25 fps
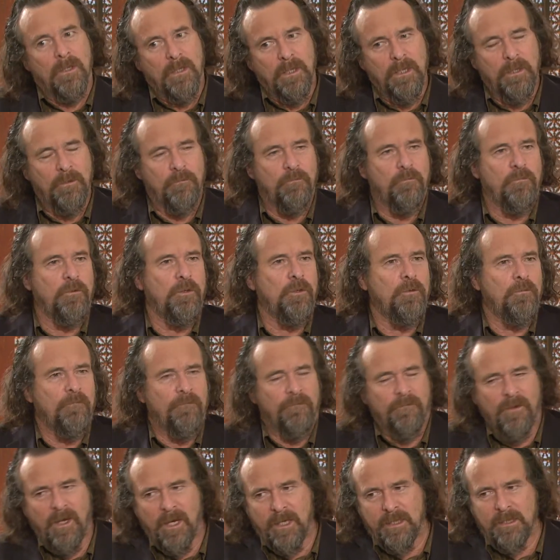He
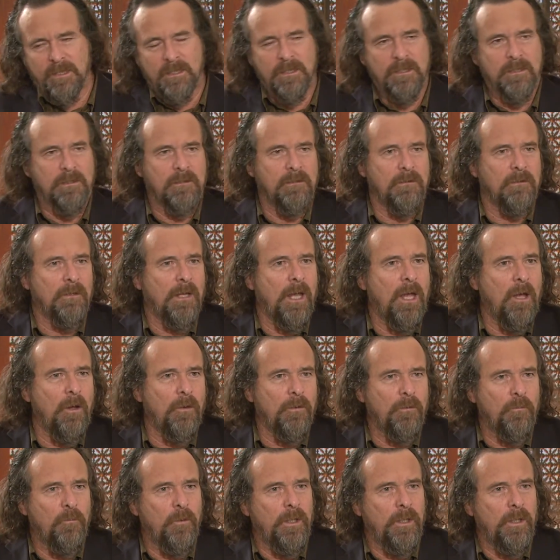finds how